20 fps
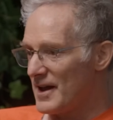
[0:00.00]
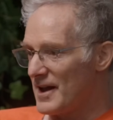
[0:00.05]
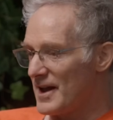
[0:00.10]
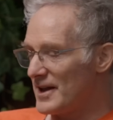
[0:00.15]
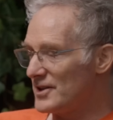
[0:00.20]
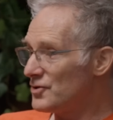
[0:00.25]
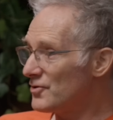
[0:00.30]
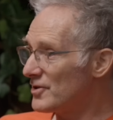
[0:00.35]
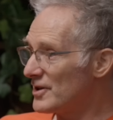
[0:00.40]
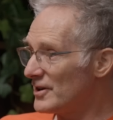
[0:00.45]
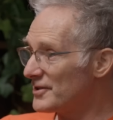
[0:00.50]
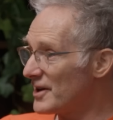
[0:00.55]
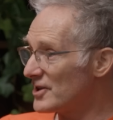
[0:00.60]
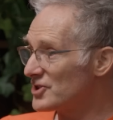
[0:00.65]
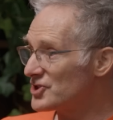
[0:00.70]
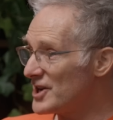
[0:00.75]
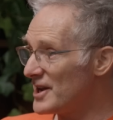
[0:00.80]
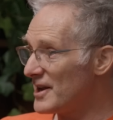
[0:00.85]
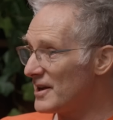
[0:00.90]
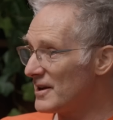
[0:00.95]
and you killed our
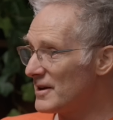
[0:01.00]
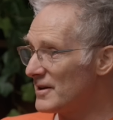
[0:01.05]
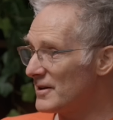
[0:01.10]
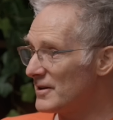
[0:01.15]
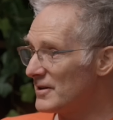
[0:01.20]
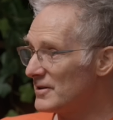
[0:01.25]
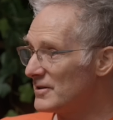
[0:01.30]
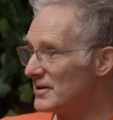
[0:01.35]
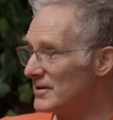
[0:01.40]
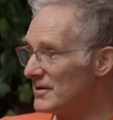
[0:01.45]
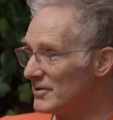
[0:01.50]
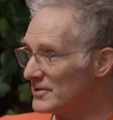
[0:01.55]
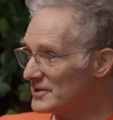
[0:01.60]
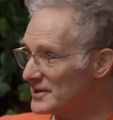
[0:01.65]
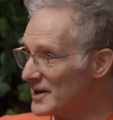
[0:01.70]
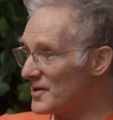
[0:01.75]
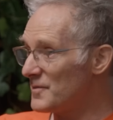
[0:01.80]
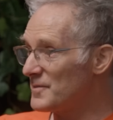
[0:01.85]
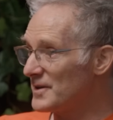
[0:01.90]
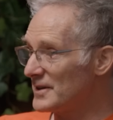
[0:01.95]
sheikh,
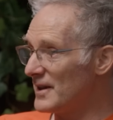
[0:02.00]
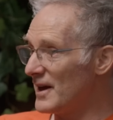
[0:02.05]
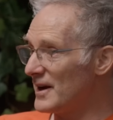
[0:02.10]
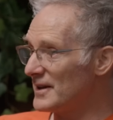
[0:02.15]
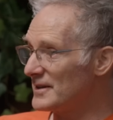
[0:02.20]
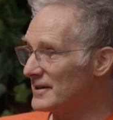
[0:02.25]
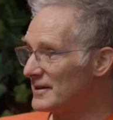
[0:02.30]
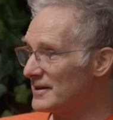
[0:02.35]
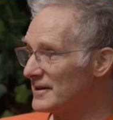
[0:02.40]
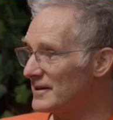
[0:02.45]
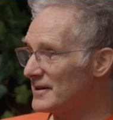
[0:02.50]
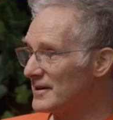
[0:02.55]
Osama bin Laden.